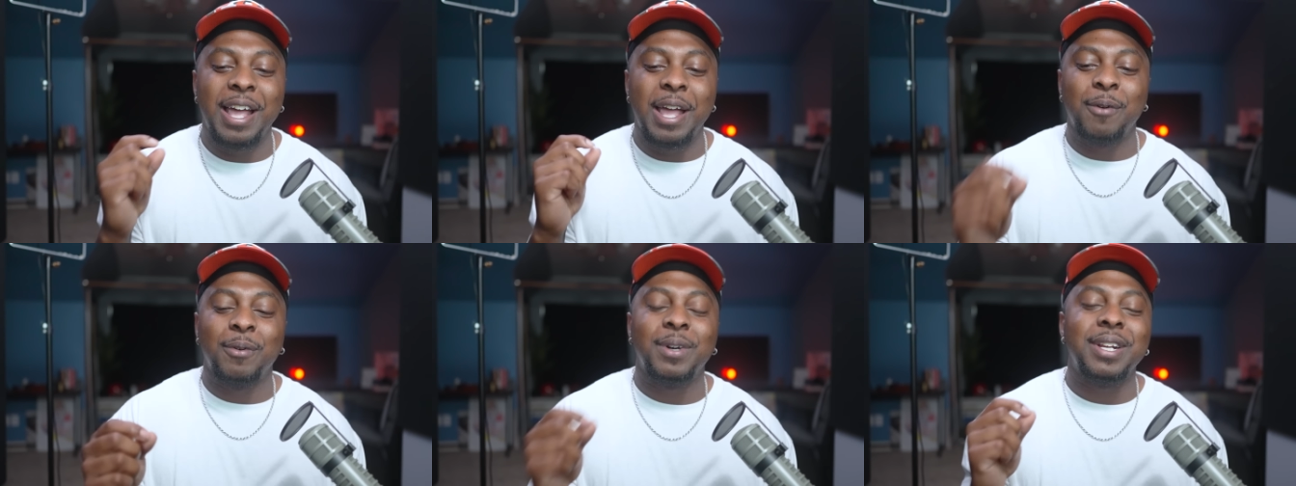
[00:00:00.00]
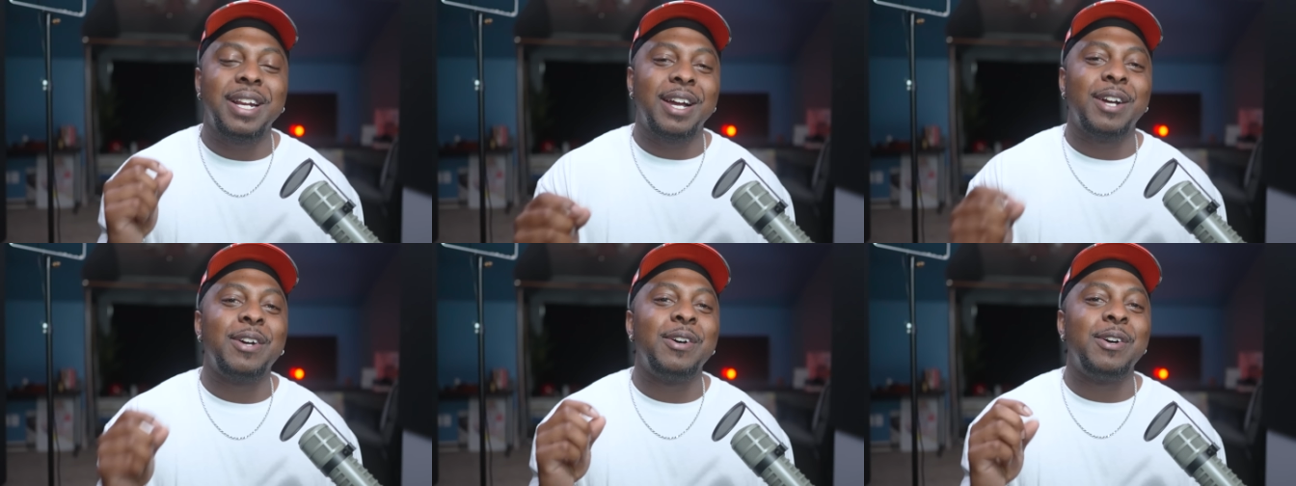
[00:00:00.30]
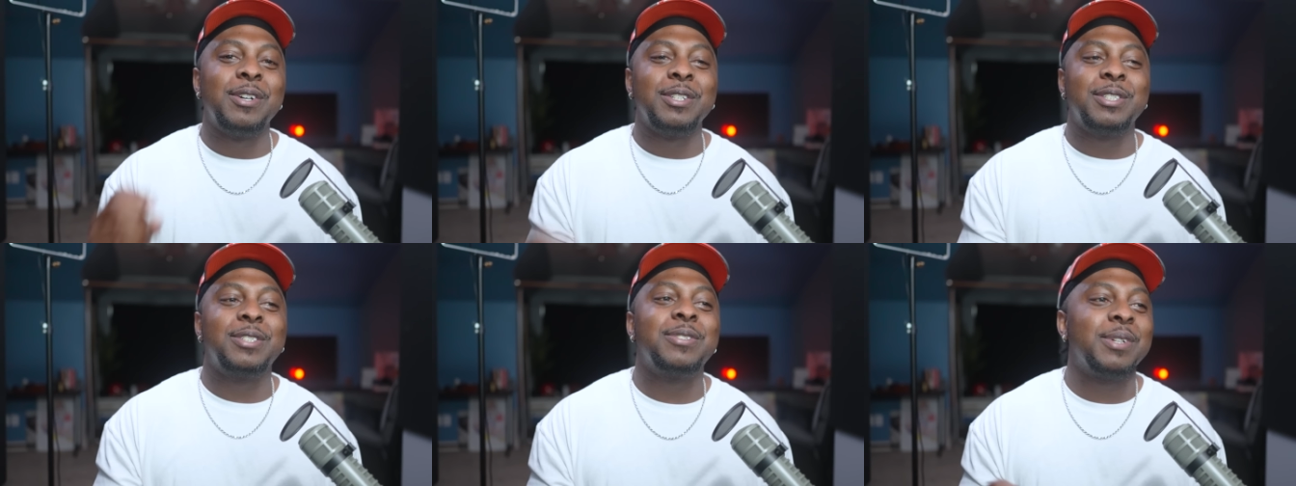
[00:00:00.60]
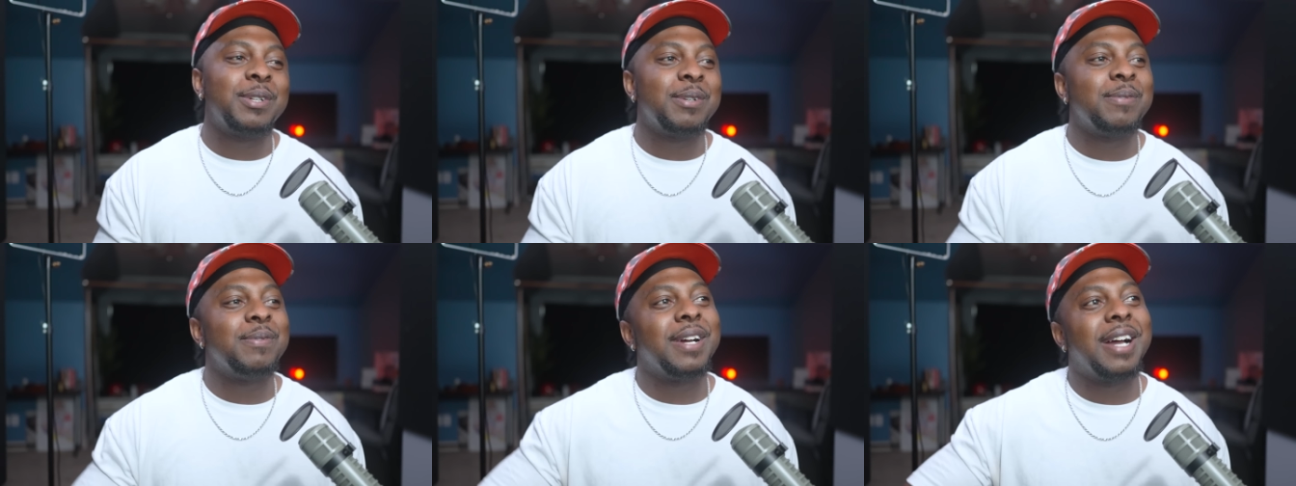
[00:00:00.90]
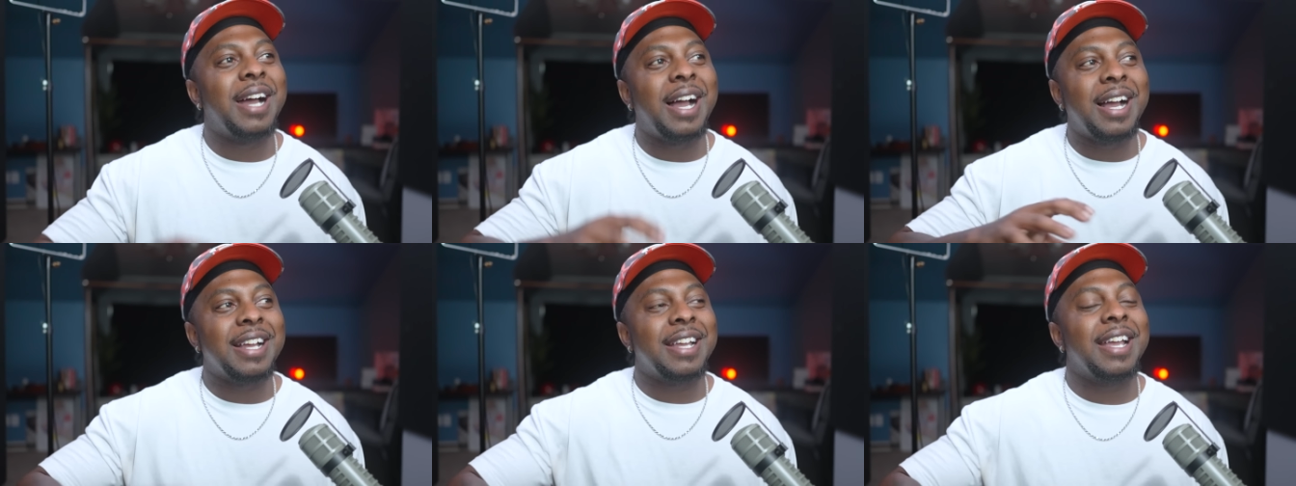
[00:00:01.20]
And when I go on Twitter,
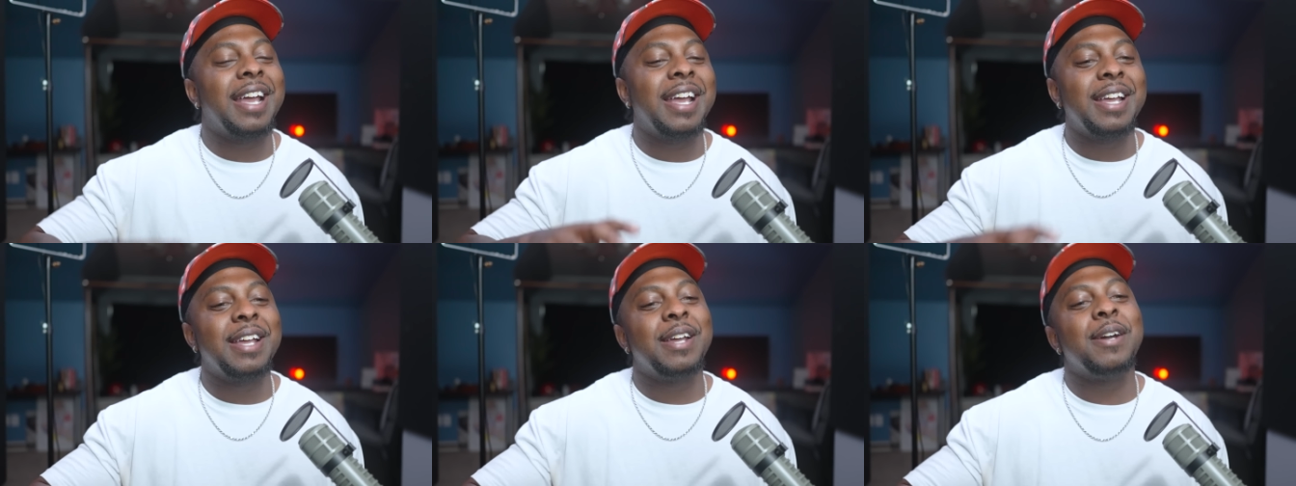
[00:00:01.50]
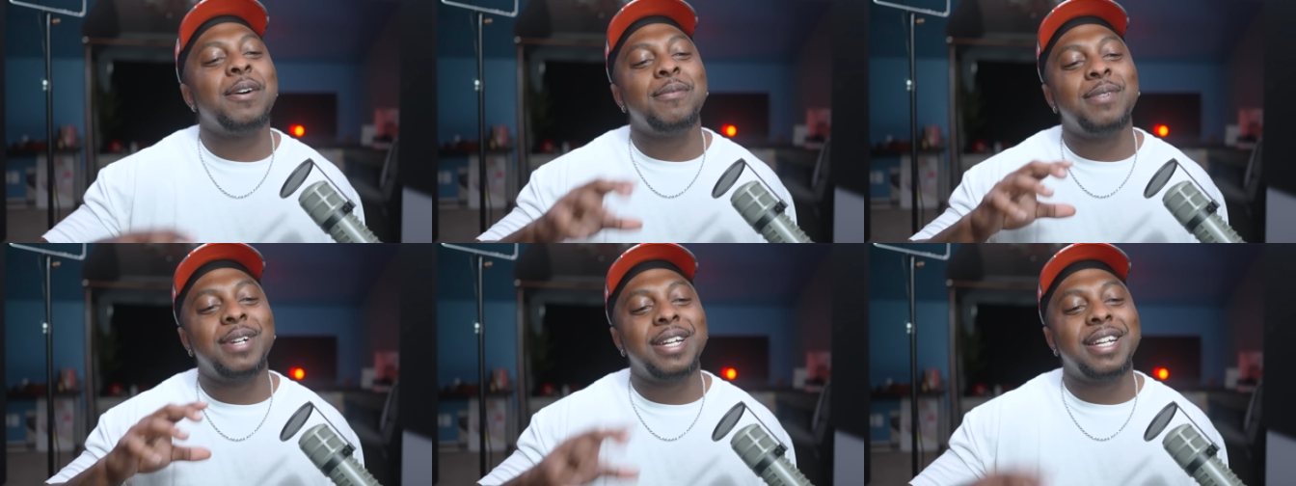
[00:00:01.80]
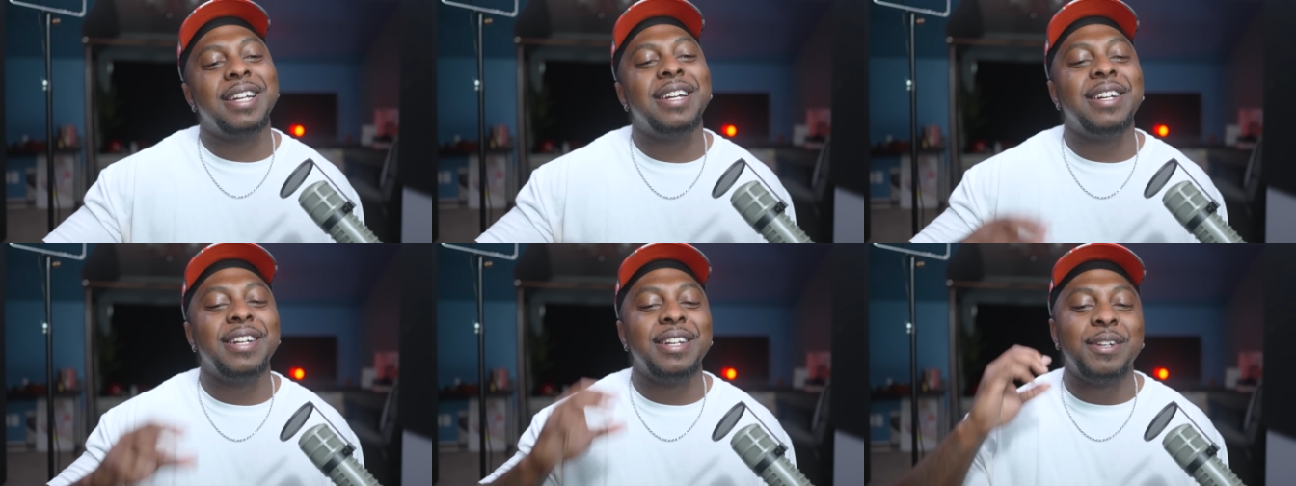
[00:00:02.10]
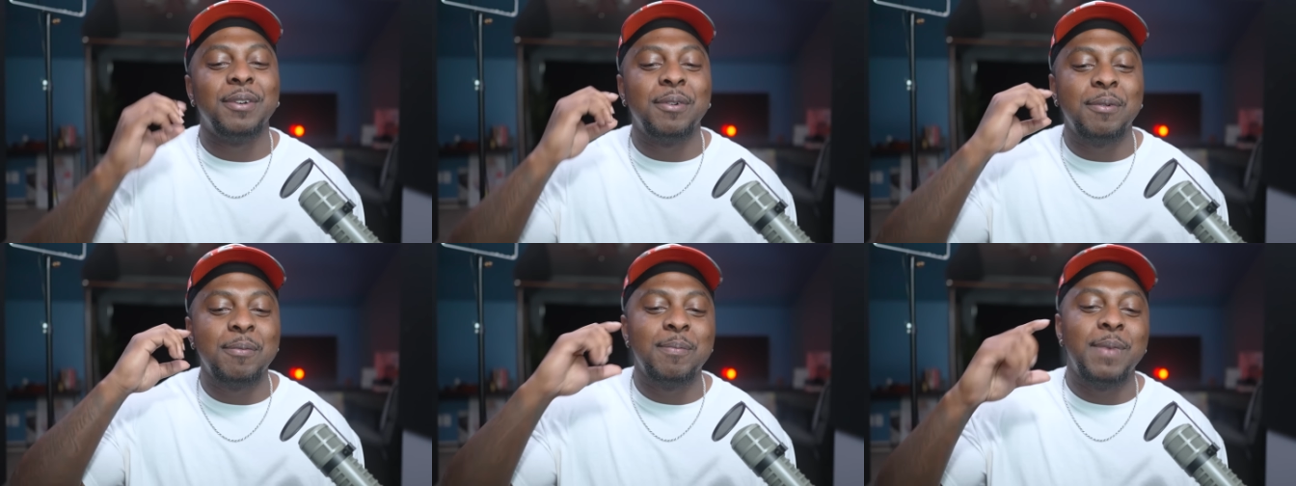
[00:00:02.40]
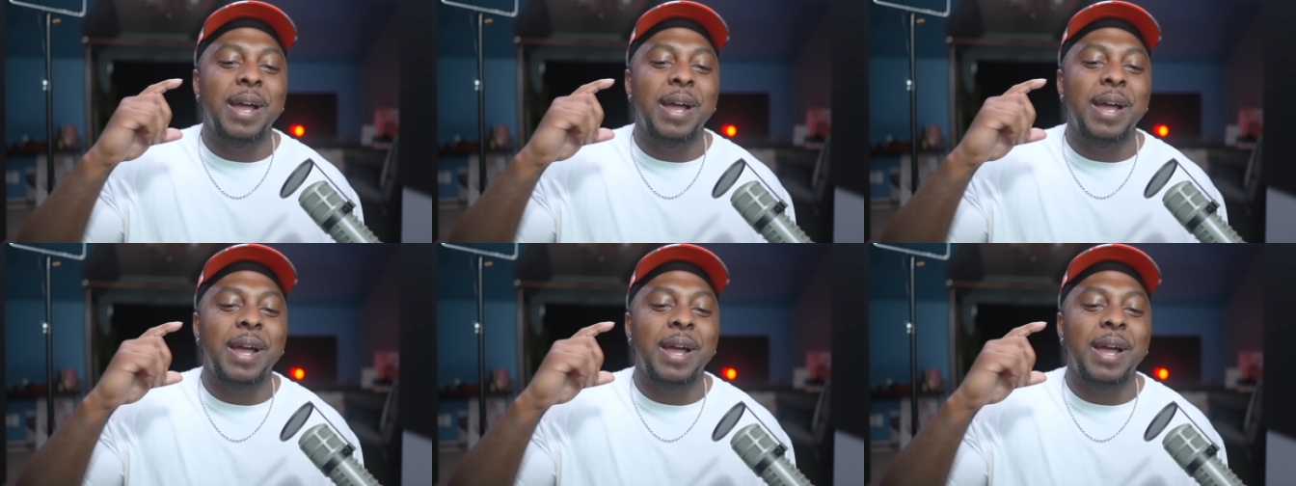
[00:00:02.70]
bro, I can't help but hear them